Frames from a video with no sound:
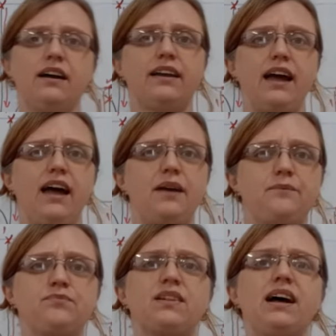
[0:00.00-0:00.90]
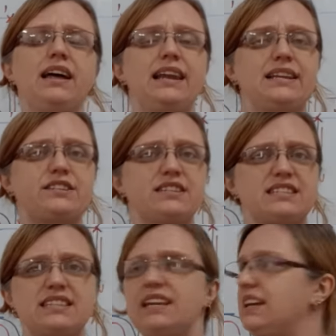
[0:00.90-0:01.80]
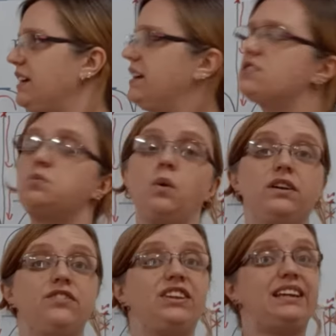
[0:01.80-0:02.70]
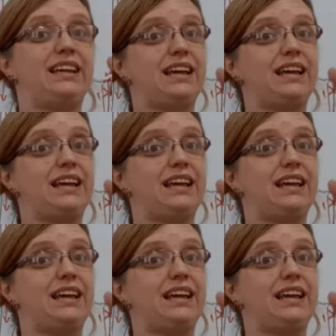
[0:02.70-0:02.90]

Okay, letter C is one of the